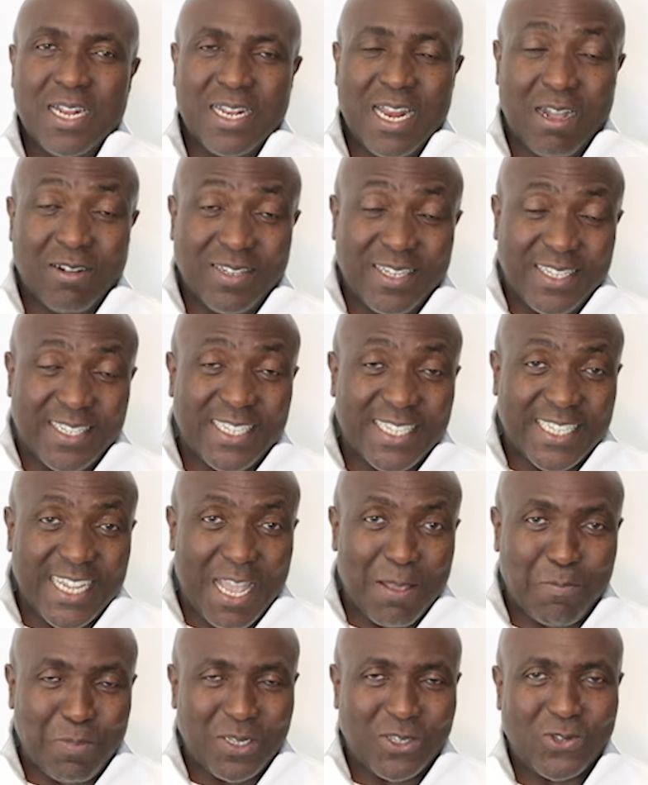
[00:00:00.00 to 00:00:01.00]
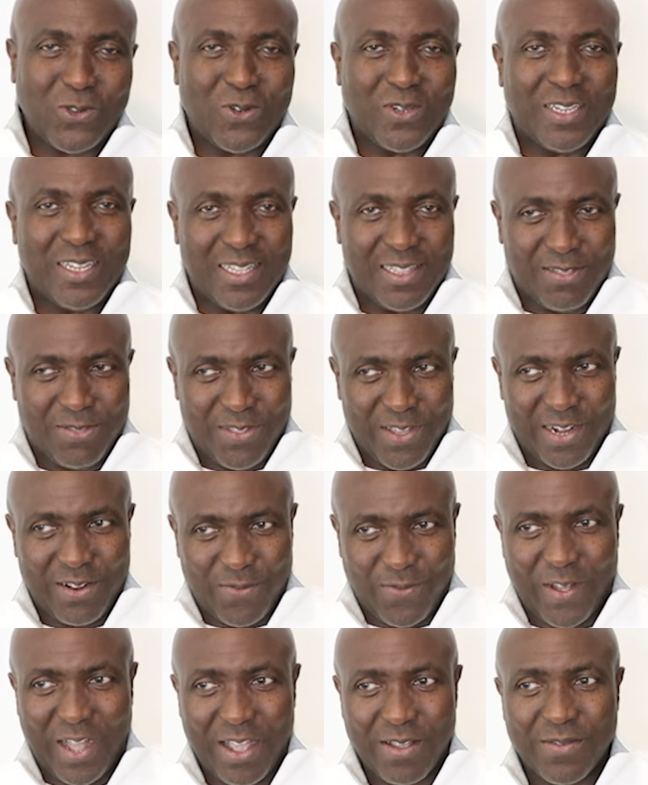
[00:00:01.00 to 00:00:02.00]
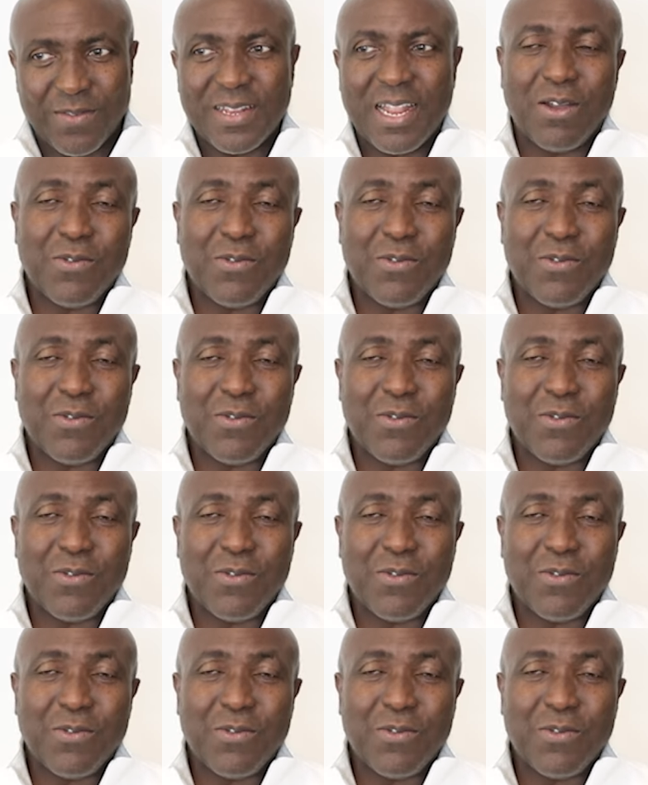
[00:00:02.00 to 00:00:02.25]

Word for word: Now, this is episode 35.